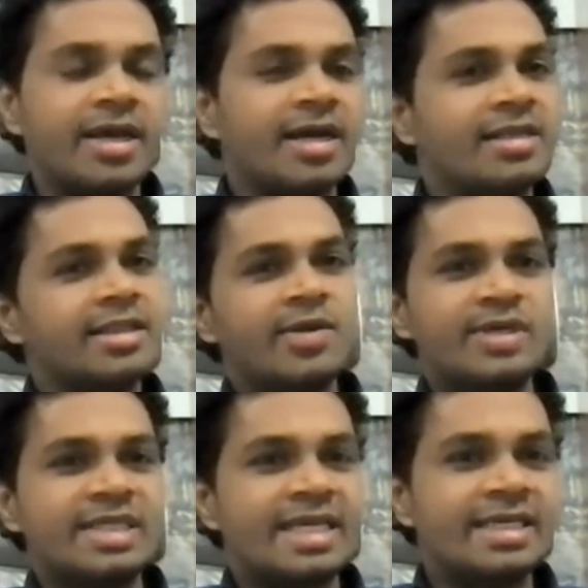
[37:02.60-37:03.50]
And that
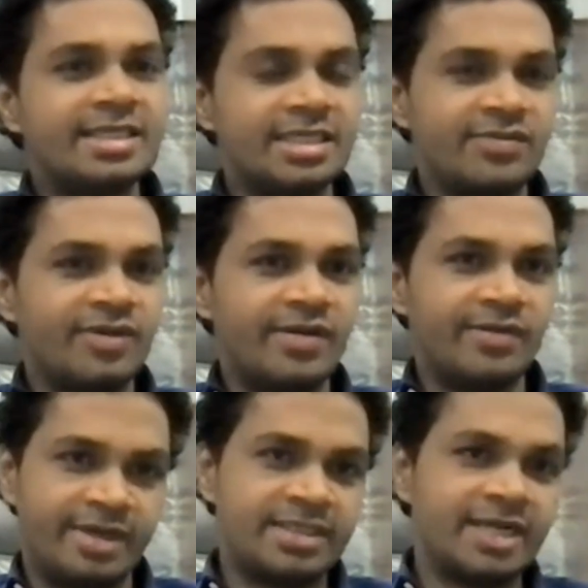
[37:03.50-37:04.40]
was the initiation for
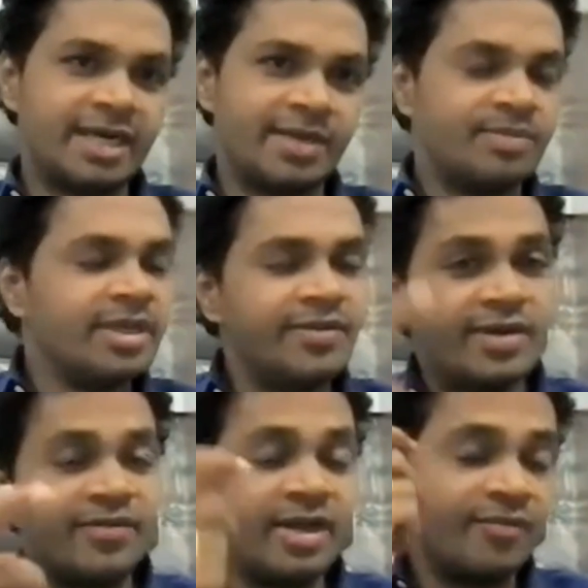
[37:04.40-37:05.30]
our startup.
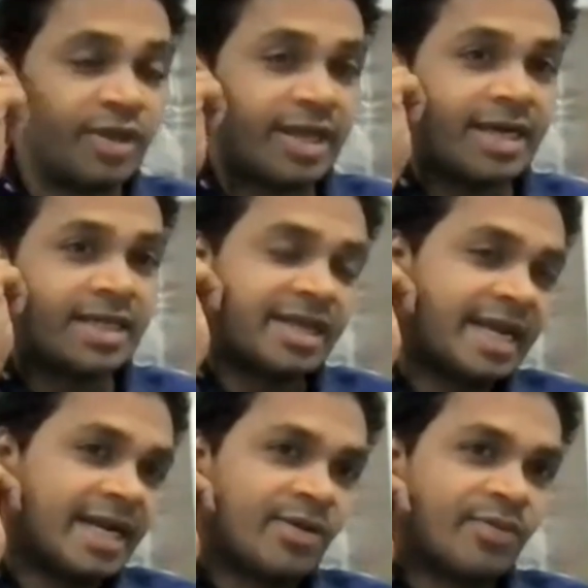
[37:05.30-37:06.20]
Even when we get the
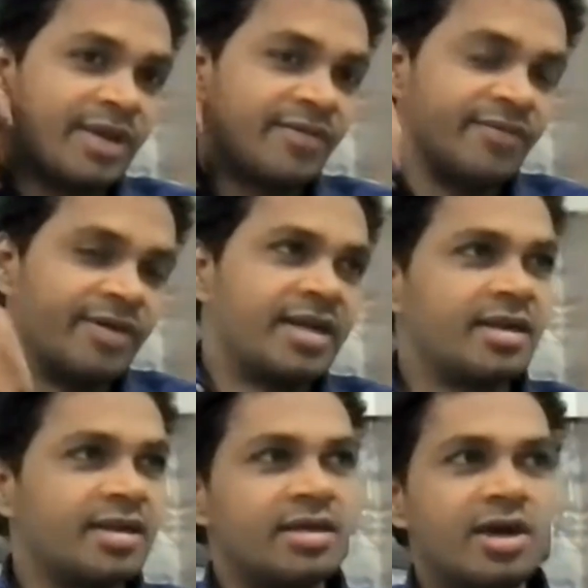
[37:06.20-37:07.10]
grant, we
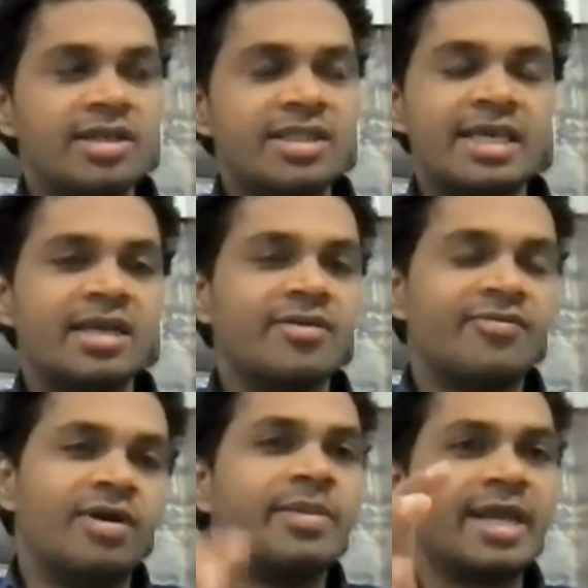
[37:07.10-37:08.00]
were not thinking of
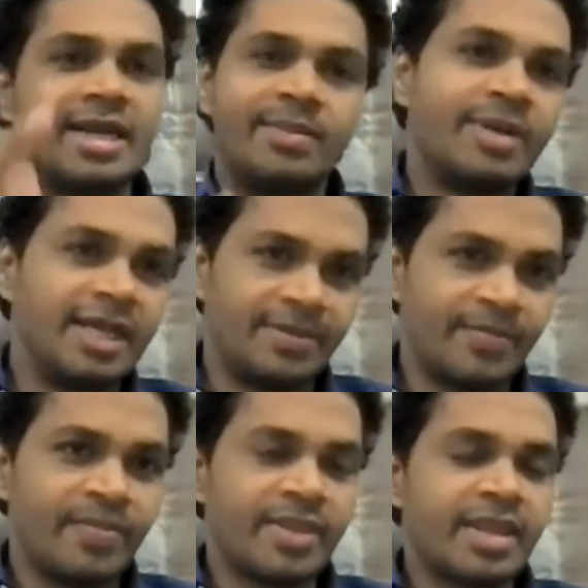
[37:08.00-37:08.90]
forming a company.
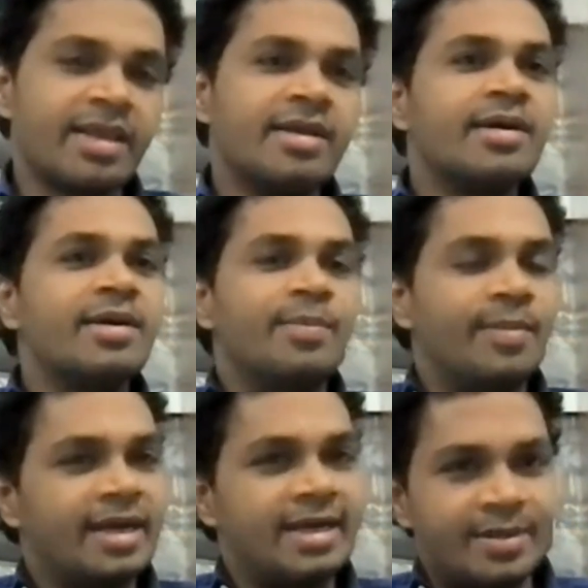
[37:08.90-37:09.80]

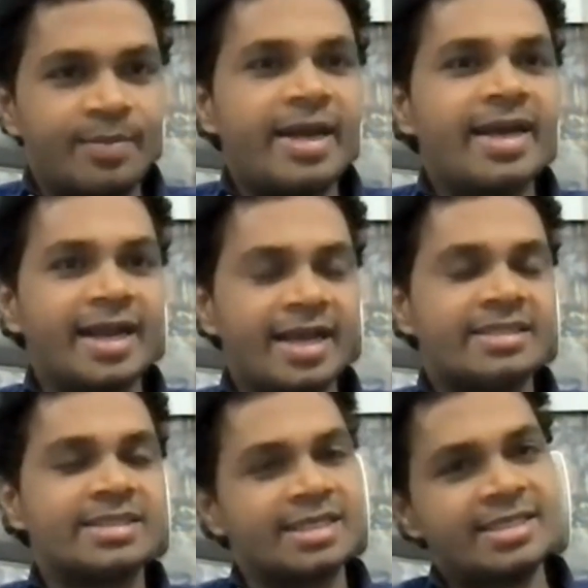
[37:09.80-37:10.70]
But BIRAC
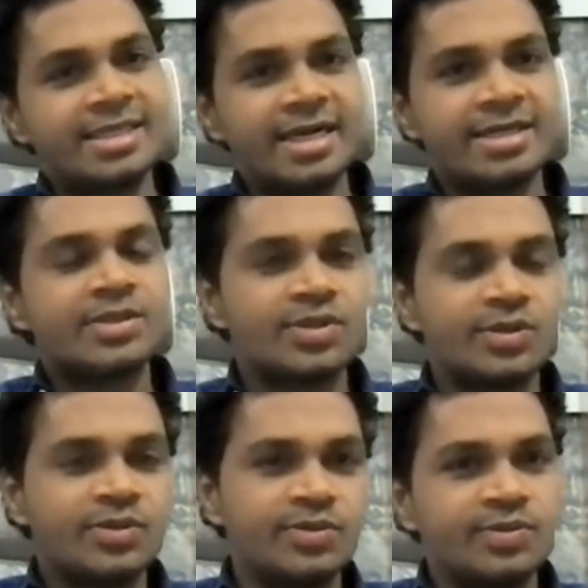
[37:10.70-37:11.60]
has suggested us
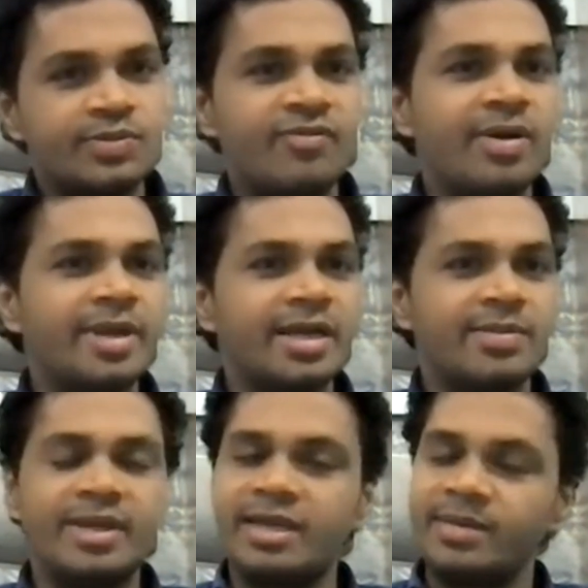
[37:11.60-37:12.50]
to form a
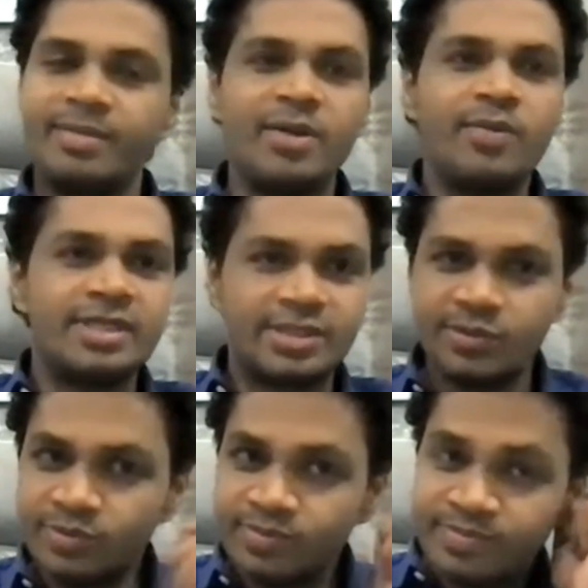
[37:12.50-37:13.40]
company. But once
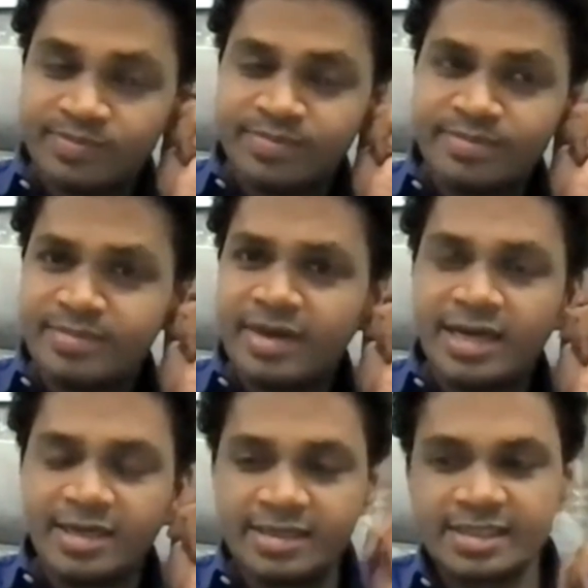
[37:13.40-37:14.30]
you
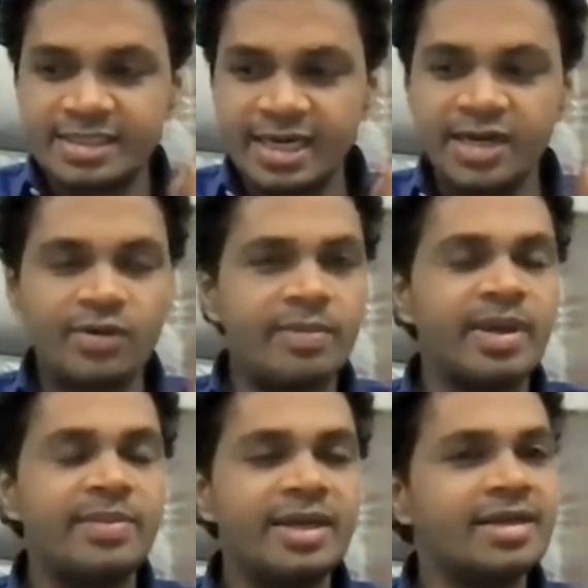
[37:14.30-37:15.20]
start your
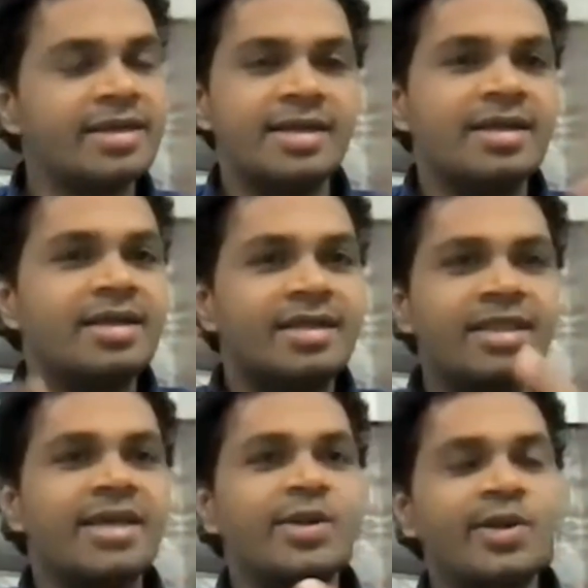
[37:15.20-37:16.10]
baby,
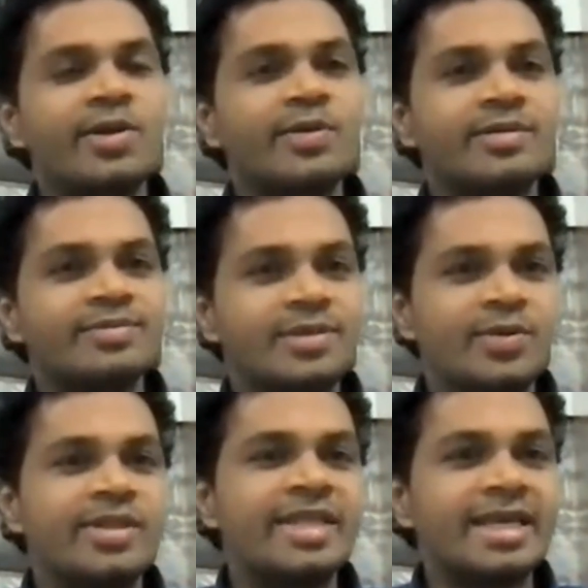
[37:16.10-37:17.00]
then
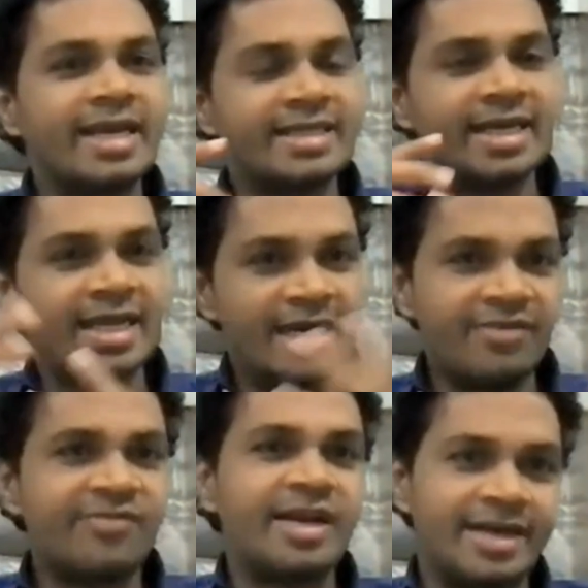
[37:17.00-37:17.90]
your thinking is entirely
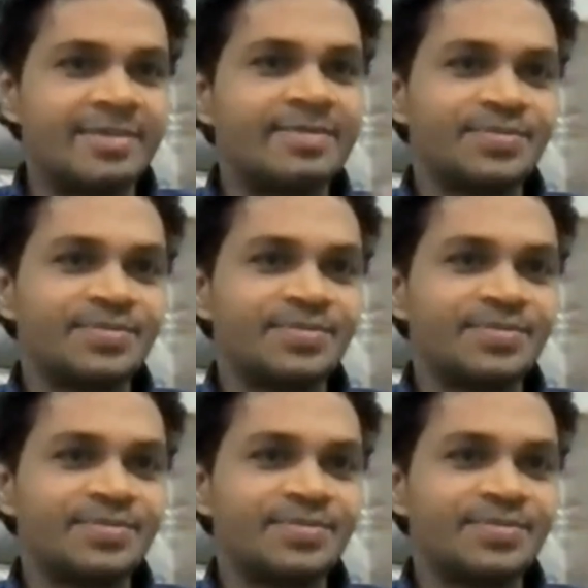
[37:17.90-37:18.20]
different.